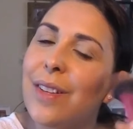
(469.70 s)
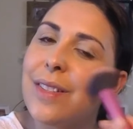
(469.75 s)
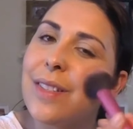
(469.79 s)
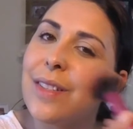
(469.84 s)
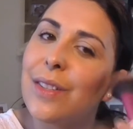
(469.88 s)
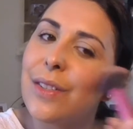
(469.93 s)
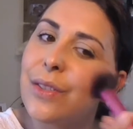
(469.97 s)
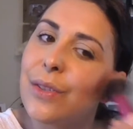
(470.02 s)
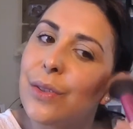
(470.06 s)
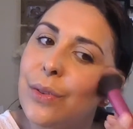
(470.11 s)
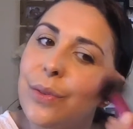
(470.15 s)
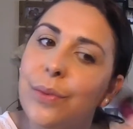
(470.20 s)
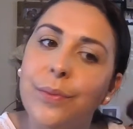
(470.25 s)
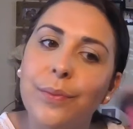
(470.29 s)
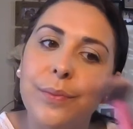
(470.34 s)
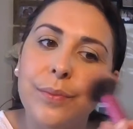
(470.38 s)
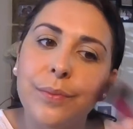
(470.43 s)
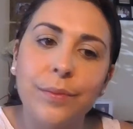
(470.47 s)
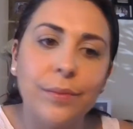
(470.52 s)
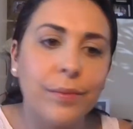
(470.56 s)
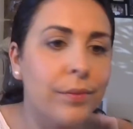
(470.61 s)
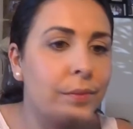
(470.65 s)
It's just to
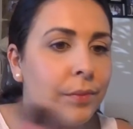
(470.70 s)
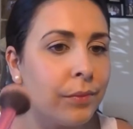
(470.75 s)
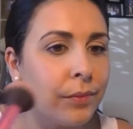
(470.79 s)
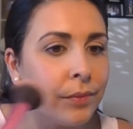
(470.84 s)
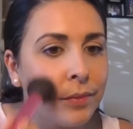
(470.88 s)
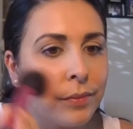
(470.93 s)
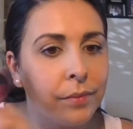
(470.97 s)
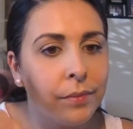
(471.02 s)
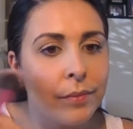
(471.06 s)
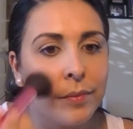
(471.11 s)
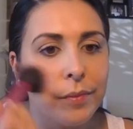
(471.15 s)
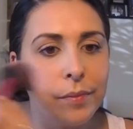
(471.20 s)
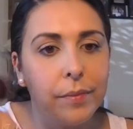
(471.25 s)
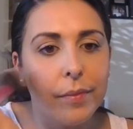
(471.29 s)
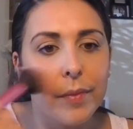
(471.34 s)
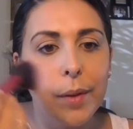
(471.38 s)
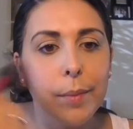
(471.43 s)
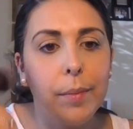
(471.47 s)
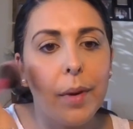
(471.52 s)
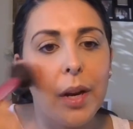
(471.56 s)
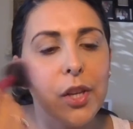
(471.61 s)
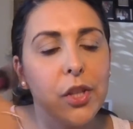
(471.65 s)
give you a nice
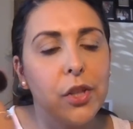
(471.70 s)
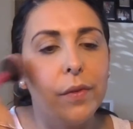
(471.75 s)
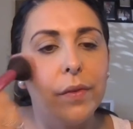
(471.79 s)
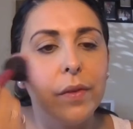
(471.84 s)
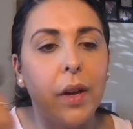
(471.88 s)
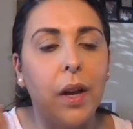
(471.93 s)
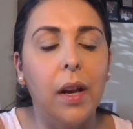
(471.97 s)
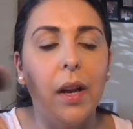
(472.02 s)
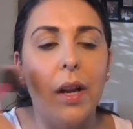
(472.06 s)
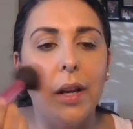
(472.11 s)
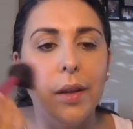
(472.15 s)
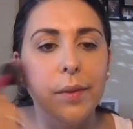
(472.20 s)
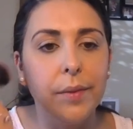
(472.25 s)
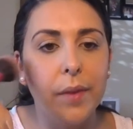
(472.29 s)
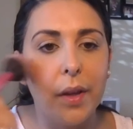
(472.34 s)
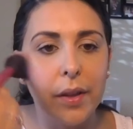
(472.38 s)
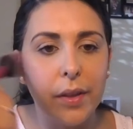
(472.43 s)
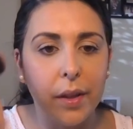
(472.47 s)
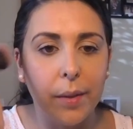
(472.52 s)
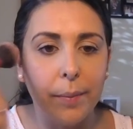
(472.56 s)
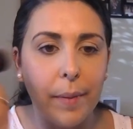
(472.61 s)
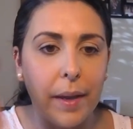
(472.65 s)
little
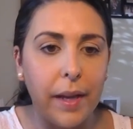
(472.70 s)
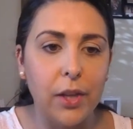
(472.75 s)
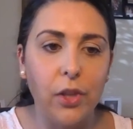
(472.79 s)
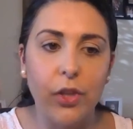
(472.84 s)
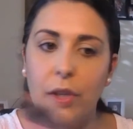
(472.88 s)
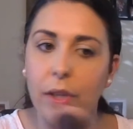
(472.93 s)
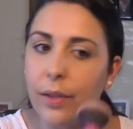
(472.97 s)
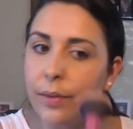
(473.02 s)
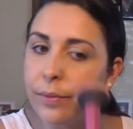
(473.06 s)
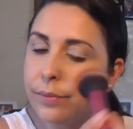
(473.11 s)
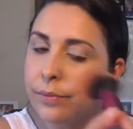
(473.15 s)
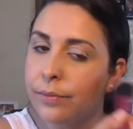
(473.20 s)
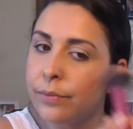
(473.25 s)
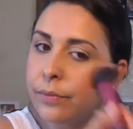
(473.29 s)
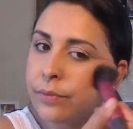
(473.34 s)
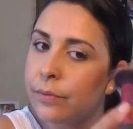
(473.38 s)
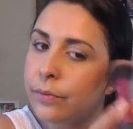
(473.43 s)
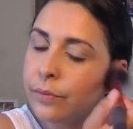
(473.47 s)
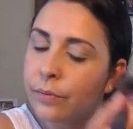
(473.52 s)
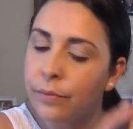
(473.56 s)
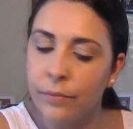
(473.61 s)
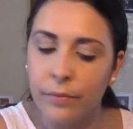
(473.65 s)
blush of colour,
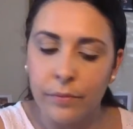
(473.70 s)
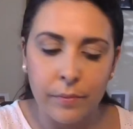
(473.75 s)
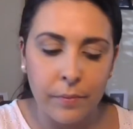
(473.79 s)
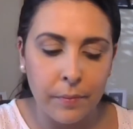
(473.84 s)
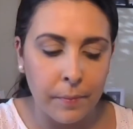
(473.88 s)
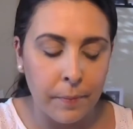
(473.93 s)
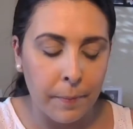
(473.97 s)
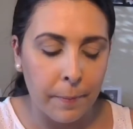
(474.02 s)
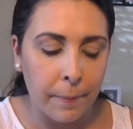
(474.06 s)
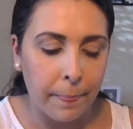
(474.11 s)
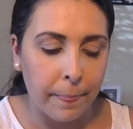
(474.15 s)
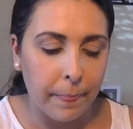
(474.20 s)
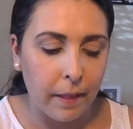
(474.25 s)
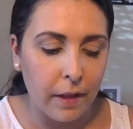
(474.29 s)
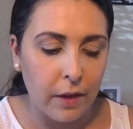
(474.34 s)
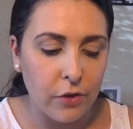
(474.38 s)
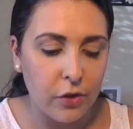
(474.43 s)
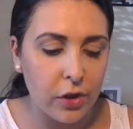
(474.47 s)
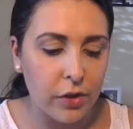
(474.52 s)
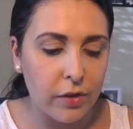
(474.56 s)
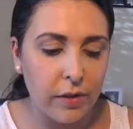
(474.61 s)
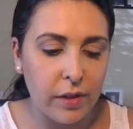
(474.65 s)
nothing major.
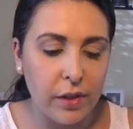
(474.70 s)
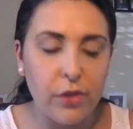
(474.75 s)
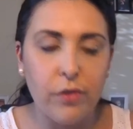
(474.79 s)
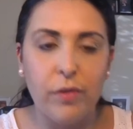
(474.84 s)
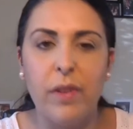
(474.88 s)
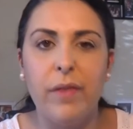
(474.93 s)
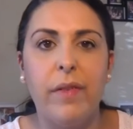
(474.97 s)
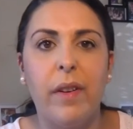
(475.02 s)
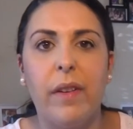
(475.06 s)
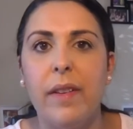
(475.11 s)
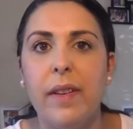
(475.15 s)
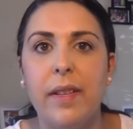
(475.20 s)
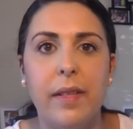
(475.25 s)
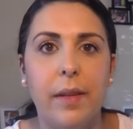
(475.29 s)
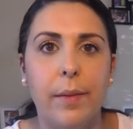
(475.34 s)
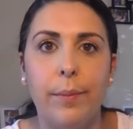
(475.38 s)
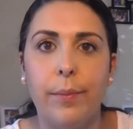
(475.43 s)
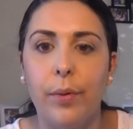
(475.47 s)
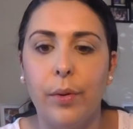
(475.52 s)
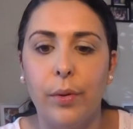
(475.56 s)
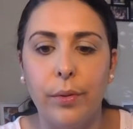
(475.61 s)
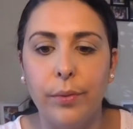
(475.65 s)

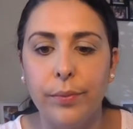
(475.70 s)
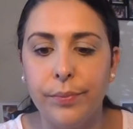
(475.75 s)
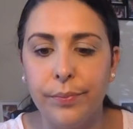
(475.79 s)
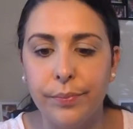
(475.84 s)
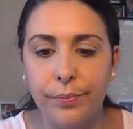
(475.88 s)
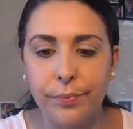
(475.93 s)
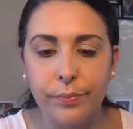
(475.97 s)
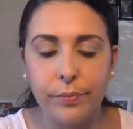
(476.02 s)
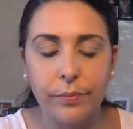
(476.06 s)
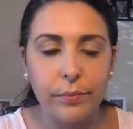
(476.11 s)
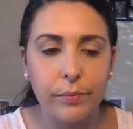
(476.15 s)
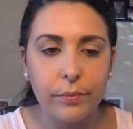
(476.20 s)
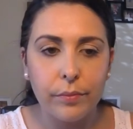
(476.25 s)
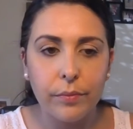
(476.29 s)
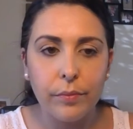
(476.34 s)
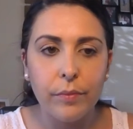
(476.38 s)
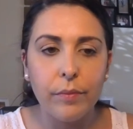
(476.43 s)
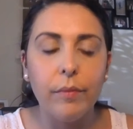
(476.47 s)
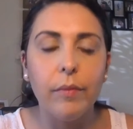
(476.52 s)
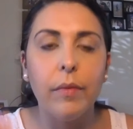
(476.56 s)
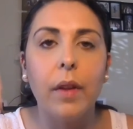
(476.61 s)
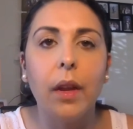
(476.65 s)
It's just literally very
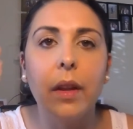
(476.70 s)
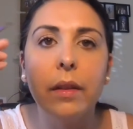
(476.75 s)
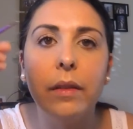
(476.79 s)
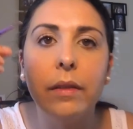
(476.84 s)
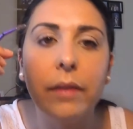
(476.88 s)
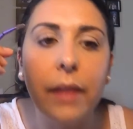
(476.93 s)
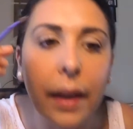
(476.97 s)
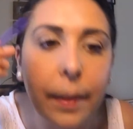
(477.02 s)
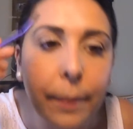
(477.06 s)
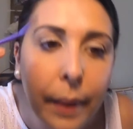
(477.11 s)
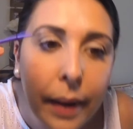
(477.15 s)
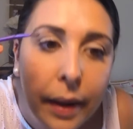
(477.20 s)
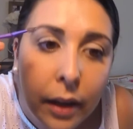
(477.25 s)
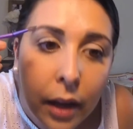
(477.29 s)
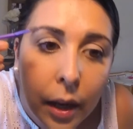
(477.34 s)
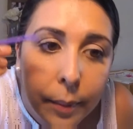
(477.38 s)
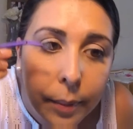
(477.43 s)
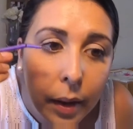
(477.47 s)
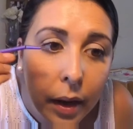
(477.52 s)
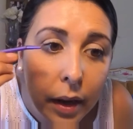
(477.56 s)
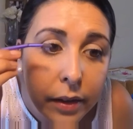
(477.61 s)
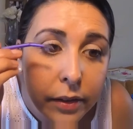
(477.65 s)
simple
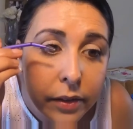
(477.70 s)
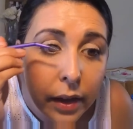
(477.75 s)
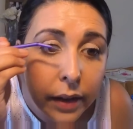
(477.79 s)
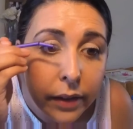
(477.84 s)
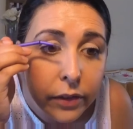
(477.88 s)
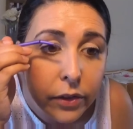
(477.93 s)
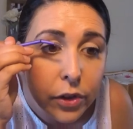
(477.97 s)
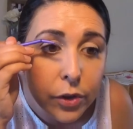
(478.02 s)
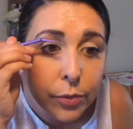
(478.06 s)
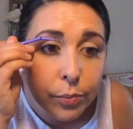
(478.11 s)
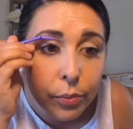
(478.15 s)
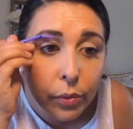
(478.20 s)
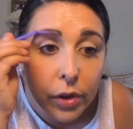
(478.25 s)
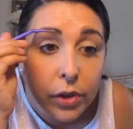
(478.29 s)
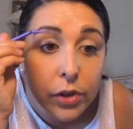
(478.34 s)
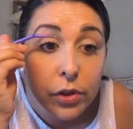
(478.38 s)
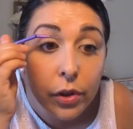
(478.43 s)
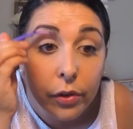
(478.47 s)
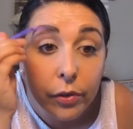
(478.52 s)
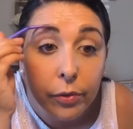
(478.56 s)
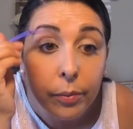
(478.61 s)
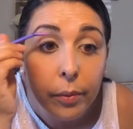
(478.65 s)
day
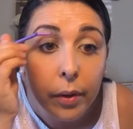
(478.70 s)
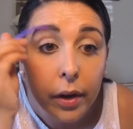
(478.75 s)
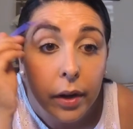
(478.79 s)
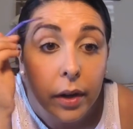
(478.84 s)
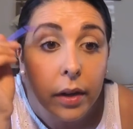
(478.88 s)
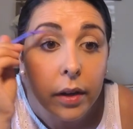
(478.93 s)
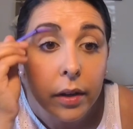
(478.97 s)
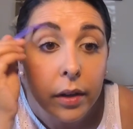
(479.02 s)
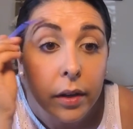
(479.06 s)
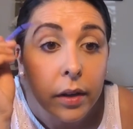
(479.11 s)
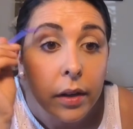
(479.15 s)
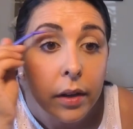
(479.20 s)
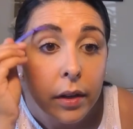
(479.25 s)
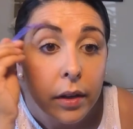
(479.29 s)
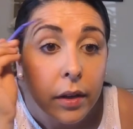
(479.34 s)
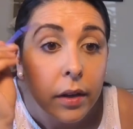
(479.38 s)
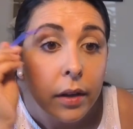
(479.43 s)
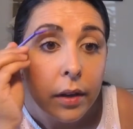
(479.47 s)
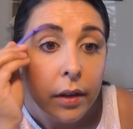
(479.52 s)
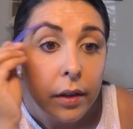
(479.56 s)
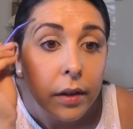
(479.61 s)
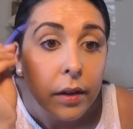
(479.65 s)
makeup. I then just
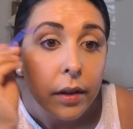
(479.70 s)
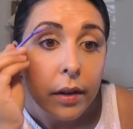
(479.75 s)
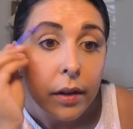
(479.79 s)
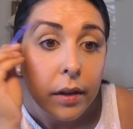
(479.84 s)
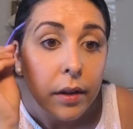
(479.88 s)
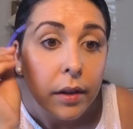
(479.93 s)
brush off